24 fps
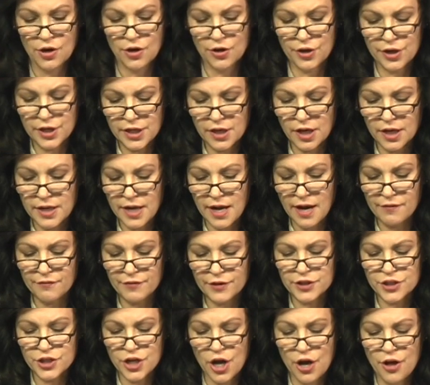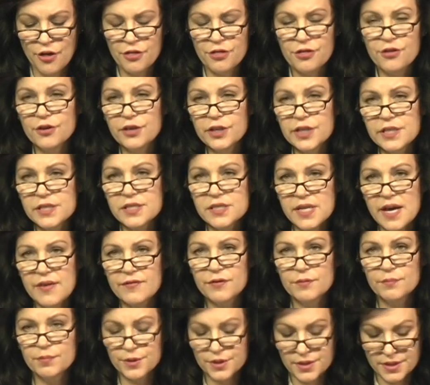earning on average
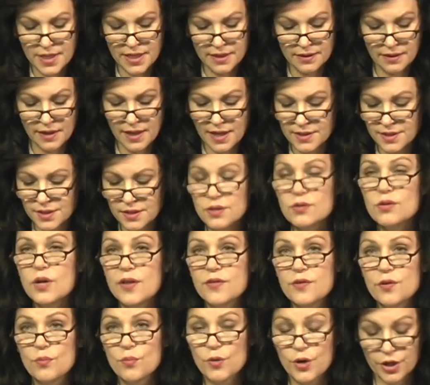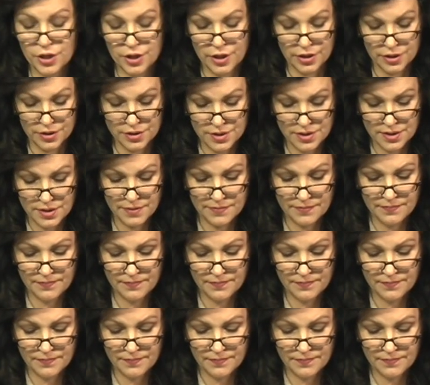37% less than other workers.